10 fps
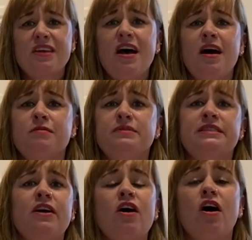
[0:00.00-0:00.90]
Um,
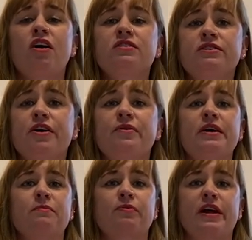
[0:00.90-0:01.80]
Sarah also
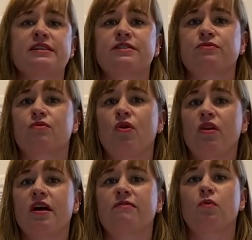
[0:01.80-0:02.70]
embraced the
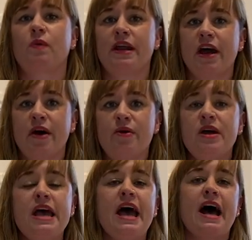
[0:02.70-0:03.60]
role of a widow
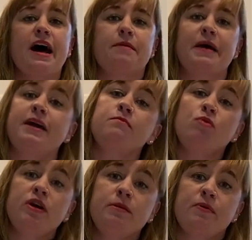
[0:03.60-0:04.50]
um, and
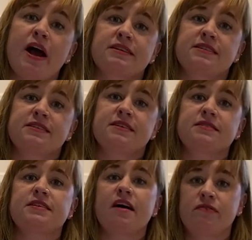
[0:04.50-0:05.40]
mourning
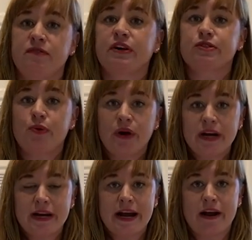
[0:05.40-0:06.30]
practices of the
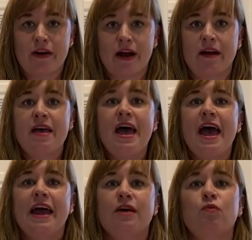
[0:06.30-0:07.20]
Victorian era
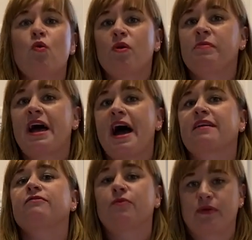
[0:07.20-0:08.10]
and wore
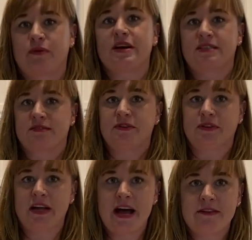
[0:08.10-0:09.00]
black for the rest of her
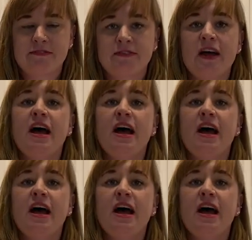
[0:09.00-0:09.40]
life.